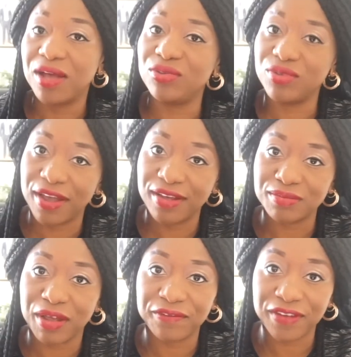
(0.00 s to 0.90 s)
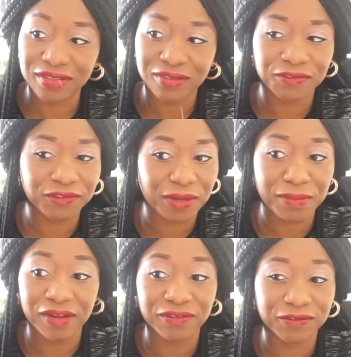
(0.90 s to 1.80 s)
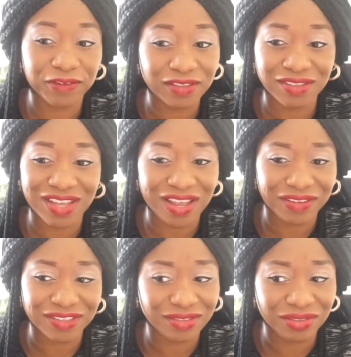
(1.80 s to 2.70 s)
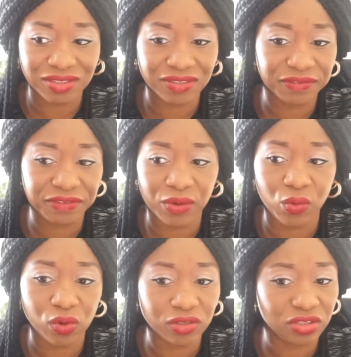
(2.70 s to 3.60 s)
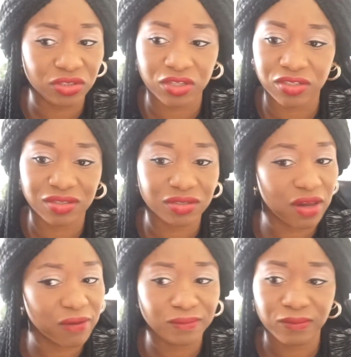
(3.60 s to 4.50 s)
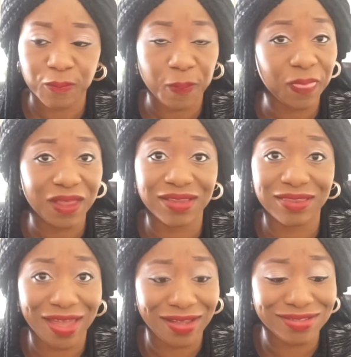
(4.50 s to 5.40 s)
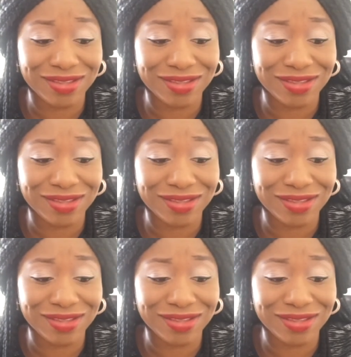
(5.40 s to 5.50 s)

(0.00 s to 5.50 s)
you guys, my first fear, my first ever serious fear was just death.